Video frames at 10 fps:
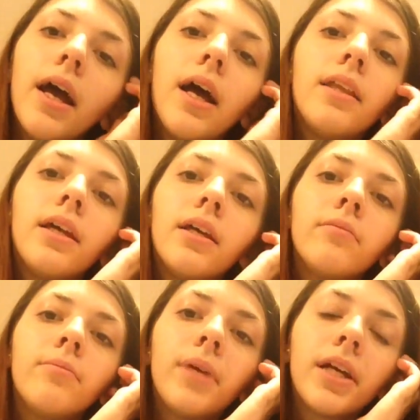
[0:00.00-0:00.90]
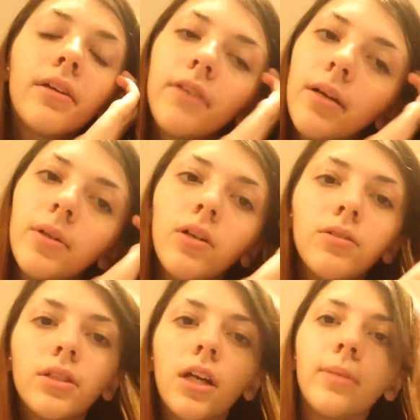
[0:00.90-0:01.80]
And then my grandma
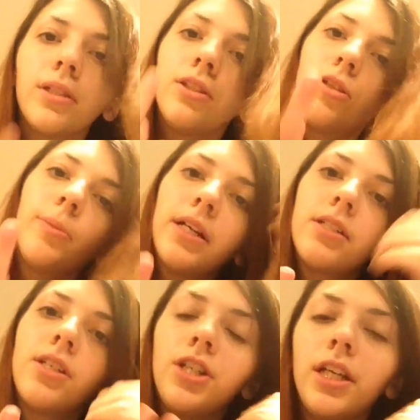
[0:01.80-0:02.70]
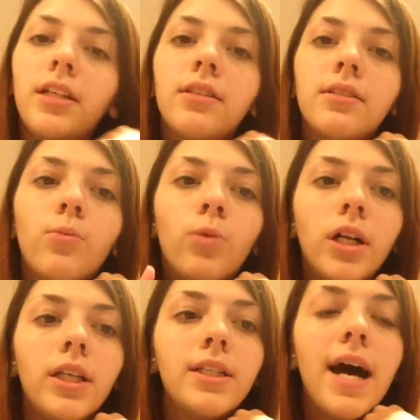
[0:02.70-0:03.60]
also got me two pairs of jeans.
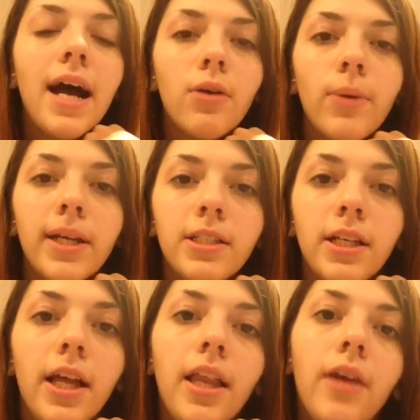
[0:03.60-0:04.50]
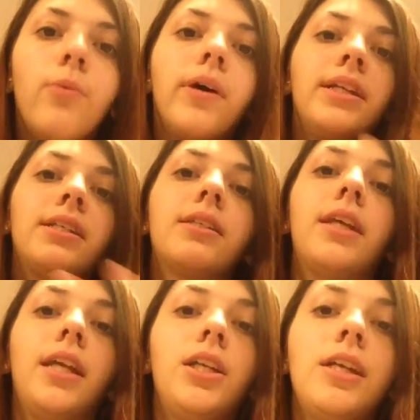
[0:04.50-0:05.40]
One is high-waisted and one is
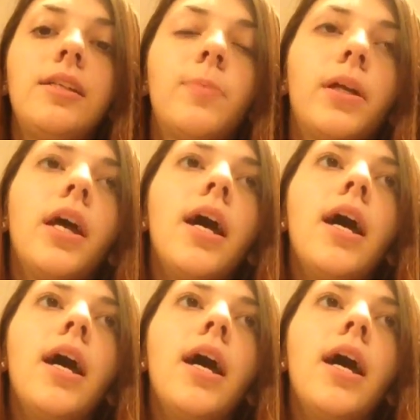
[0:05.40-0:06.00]
skinny jeans, but